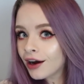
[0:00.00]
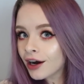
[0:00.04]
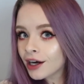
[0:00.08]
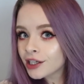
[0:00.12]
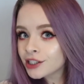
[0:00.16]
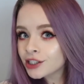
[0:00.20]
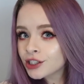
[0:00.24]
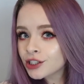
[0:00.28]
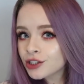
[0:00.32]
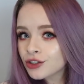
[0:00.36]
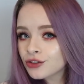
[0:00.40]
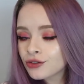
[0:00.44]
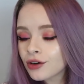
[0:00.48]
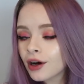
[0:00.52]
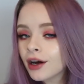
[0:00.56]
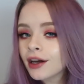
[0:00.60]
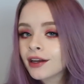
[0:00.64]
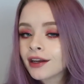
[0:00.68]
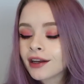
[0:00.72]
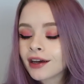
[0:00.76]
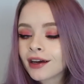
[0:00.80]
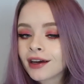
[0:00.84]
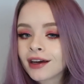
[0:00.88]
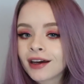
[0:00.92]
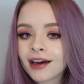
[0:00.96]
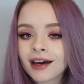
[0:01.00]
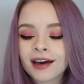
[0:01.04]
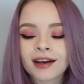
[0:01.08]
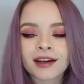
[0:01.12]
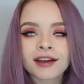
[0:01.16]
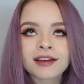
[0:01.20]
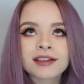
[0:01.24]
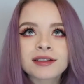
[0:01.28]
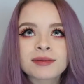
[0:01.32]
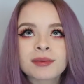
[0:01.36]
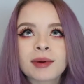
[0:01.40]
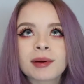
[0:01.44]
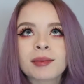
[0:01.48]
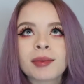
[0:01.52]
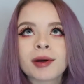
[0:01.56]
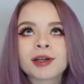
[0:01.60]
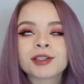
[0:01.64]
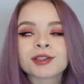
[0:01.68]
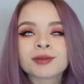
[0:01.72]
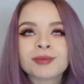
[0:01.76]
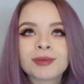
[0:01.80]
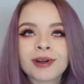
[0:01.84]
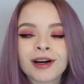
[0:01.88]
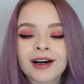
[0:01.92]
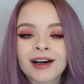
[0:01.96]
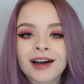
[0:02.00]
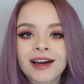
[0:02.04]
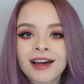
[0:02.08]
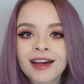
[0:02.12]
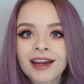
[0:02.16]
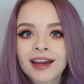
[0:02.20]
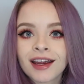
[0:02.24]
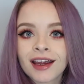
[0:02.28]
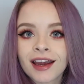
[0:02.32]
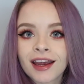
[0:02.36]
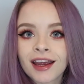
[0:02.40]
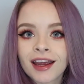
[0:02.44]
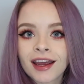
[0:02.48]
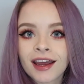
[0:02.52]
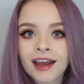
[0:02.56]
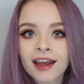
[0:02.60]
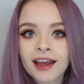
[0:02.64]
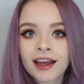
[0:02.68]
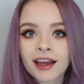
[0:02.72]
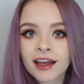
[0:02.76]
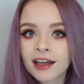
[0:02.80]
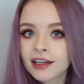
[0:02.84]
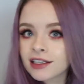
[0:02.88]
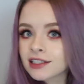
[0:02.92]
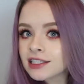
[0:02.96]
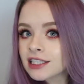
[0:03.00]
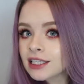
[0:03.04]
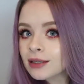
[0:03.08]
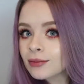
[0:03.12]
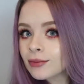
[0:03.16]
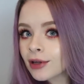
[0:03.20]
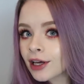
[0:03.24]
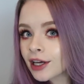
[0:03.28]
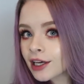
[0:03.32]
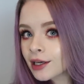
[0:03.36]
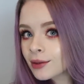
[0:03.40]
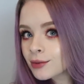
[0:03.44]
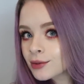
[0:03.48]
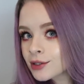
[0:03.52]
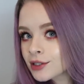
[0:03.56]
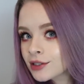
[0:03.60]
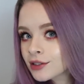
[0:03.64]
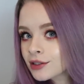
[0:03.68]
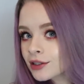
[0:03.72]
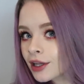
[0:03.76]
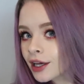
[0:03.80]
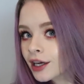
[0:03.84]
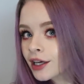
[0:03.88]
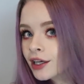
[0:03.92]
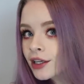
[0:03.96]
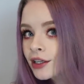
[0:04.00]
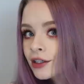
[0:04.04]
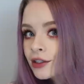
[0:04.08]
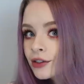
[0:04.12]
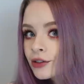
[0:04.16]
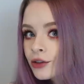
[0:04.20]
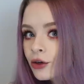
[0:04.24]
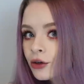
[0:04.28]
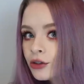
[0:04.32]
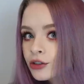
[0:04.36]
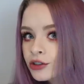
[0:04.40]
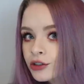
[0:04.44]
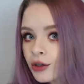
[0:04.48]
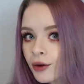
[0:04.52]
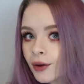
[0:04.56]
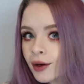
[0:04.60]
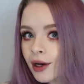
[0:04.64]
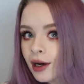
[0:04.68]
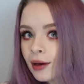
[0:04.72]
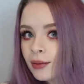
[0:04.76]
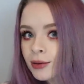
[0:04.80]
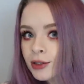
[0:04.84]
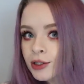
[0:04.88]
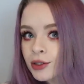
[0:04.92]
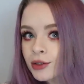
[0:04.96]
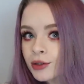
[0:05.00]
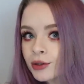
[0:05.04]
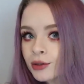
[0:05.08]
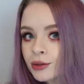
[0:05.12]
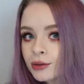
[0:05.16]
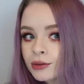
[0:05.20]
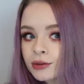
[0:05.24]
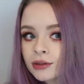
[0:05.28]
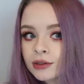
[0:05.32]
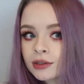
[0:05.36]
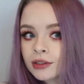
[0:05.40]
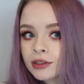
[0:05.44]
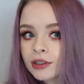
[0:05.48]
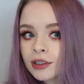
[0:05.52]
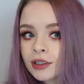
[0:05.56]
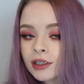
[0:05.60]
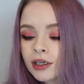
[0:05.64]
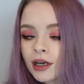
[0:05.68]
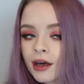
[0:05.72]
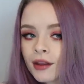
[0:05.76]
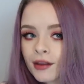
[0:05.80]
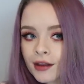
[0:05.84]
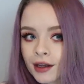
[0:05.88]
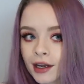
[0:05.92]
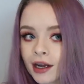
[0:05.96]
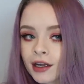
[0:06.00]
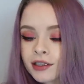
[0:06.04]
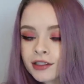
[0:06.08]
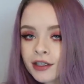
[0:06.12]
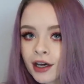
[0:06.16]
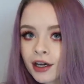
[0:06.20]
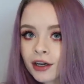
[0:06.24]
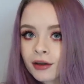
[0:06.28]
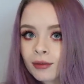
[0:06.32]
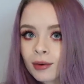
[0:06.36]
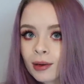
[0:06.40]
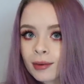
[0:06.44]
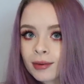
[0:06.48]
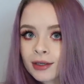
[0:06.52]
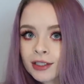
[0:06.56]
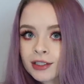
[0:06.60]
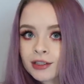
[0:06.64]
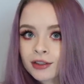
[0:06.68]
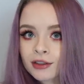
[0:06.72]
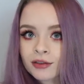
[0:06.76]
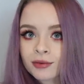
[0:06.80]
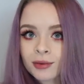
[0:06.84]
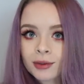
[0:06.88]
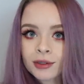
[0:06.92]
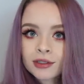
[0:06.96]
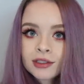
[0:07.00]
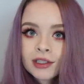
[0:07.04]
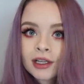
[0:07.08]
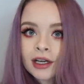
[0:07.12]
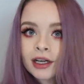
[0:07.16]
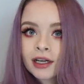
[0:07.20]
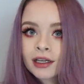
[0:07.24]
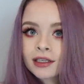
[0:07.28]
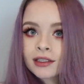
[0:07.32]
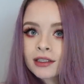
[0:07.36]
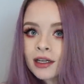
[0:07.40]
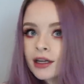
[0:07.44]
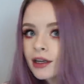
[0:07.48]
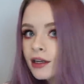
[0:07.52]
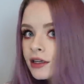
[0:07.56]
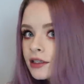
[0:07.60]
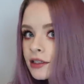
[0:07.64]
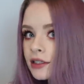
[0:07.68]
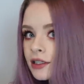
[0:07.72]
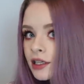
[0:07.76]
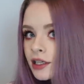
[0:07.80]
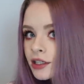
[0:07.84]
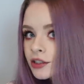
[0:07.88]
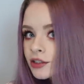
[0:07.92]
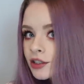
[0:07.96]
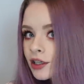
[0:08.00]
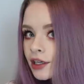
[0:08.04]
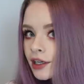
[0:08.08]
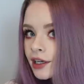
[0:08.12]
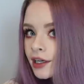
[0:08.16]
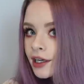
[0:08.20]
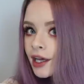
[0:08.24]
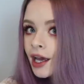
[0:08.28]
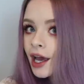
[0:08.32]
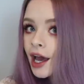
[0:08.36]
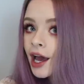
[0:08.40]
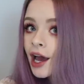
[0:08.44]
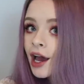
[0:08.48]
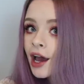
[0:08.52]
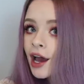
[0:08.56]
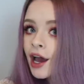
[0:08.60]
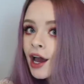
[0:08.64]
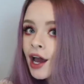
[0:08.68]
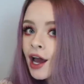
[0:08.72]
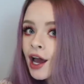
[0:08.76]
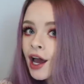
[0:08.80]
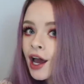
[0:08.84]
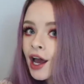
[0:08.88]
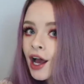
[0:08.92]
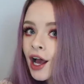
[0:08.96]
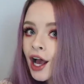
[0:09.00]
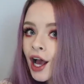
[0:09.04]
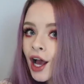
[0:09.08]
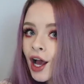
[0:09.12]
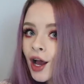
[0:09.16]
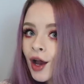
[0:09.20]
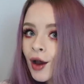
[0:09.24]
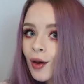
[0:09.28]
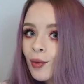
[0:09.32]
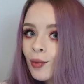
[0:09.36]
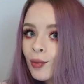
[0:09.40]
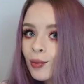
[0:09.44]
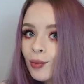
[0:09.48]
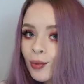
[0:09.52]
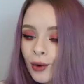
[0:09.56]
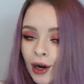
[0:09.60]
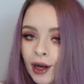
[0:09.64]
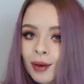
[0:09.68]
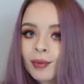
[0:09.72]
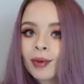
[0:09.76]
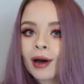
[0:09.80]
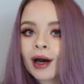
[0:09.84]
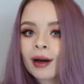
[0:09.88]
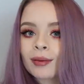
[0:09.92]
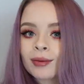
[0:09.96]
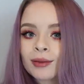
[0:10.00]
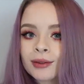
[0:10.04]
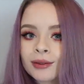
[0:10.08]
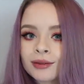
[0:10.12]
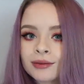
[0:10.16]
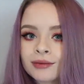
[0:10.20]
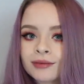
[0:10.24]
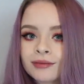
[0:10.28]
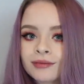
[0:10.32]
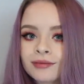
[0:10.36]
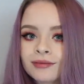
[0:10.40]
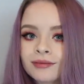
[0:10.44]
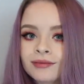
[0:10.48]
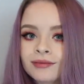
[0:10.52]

I just dried it, and under my bedroom light, it seemed like it was, like, not showing up at all. And then I turn on my big softbox lights, and it's literally bright purple.